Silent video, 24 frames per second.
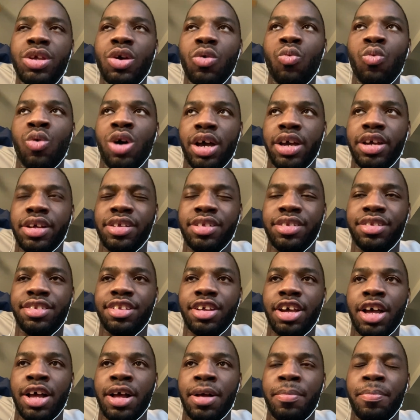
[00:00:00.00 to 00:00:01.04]
was
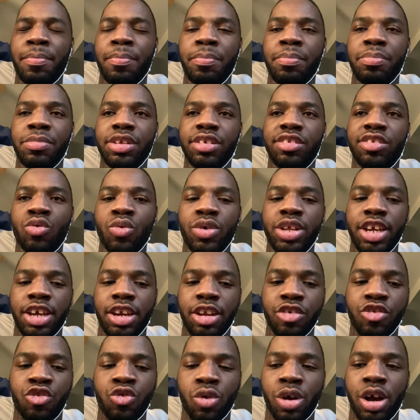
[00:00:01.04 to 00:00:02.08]

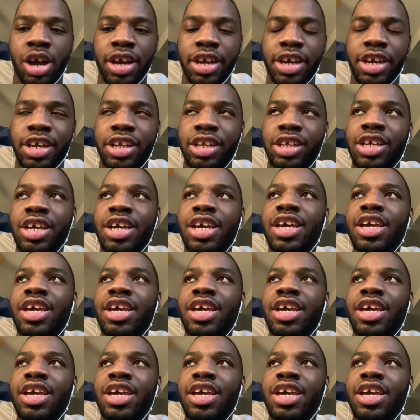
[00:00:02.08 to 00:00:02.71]
Squidina trying